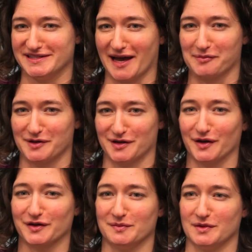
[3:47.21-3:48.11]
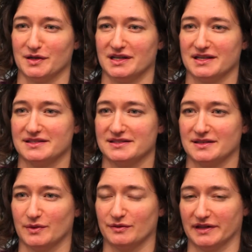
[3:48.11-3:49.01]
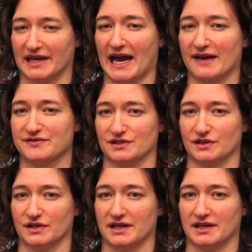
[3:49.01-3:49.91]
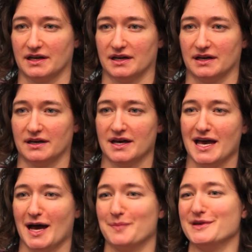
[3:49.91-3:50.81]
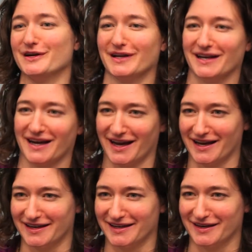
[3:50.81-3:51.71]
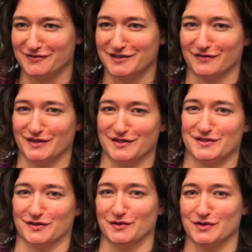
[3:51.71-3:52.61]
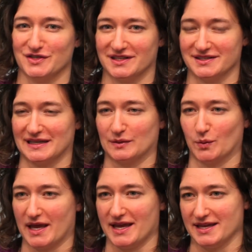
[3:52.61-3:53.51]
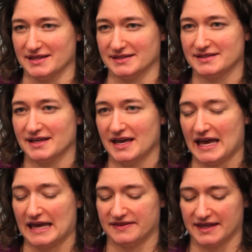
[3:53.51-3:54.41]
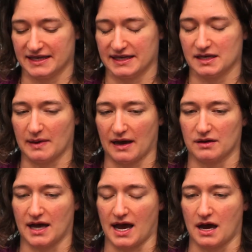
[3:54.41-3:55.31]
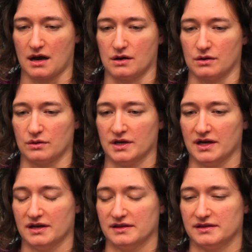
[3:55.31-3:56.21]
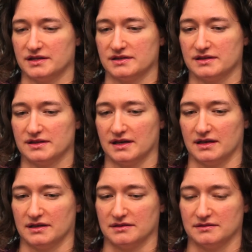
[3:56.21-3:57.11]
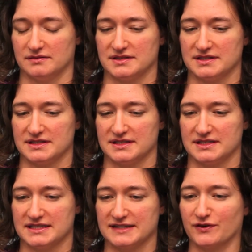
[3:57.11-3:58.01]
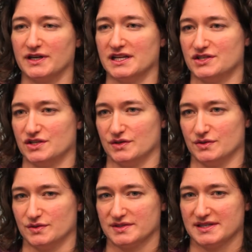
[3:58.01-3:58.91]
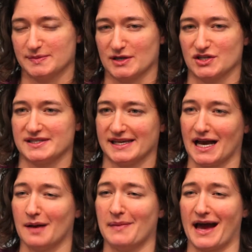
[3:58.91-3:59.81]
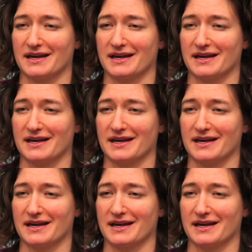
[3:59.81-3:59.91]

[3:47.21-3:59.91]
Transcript: happen in our communities. We really have to look at a myriad of different solutions and ways, and thinking about how the different issues, especially as they come at